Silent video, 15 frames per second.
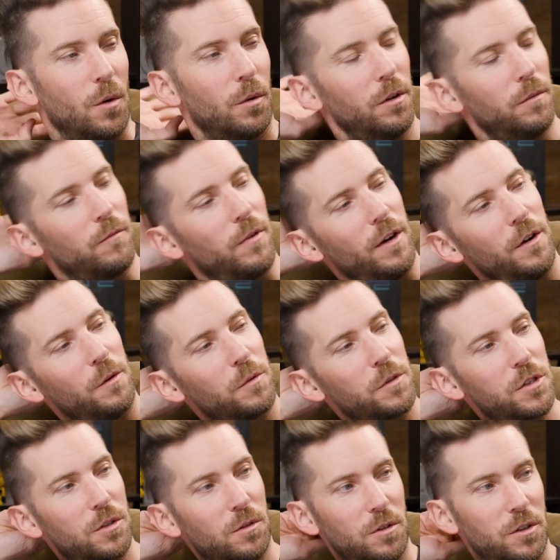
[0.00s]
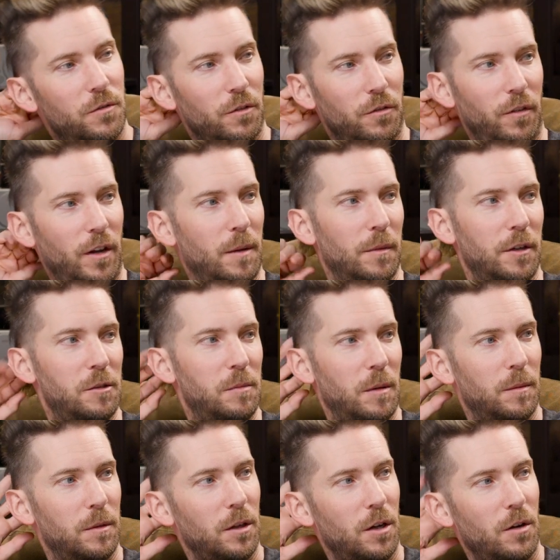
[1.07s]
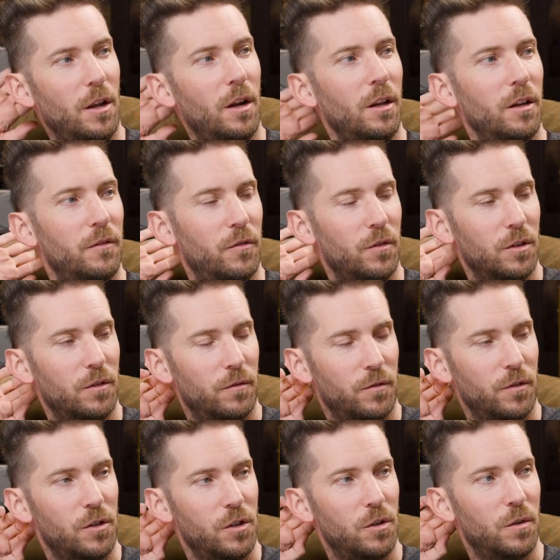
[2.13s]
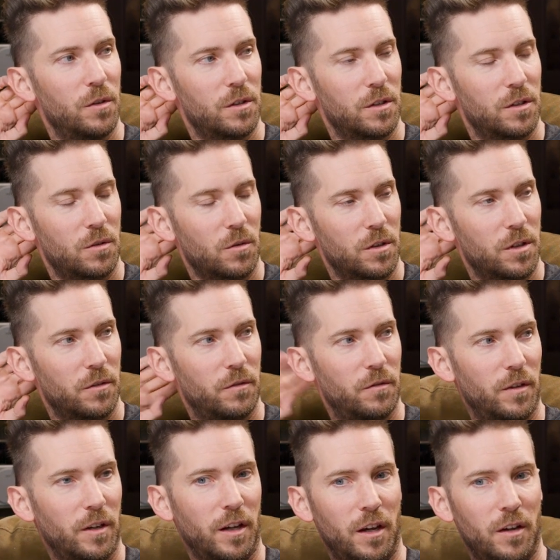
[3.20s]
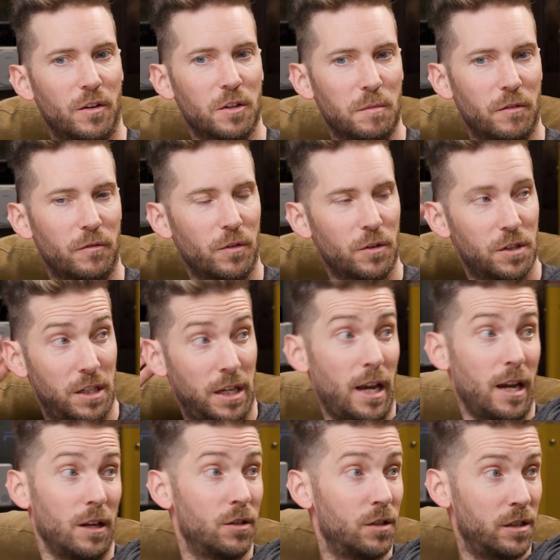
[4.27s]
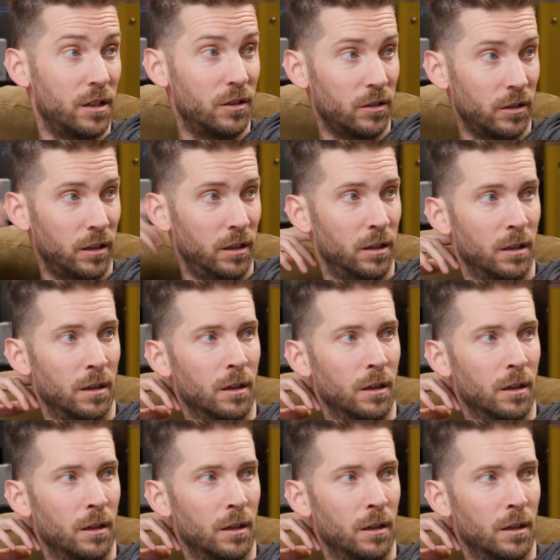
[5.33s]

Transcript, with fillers: what a very resourceful family to be able to go, not only for you as a source of like, hey, here's my first stage, essentially.